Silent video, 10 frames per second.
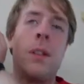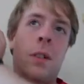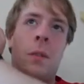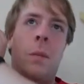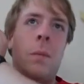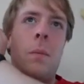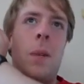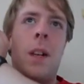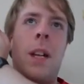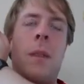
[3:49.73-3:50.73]
so
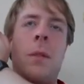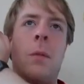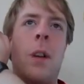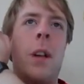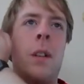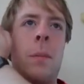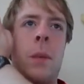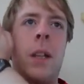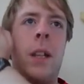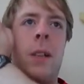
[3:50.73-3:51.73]
my left and right
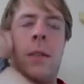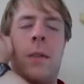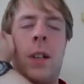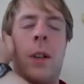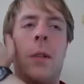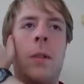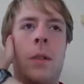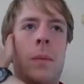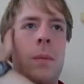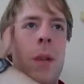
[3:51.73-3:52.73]
completely
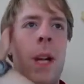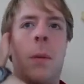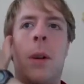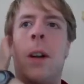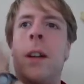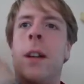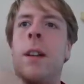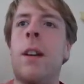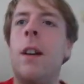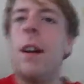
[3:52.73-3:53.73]
goes haywire then.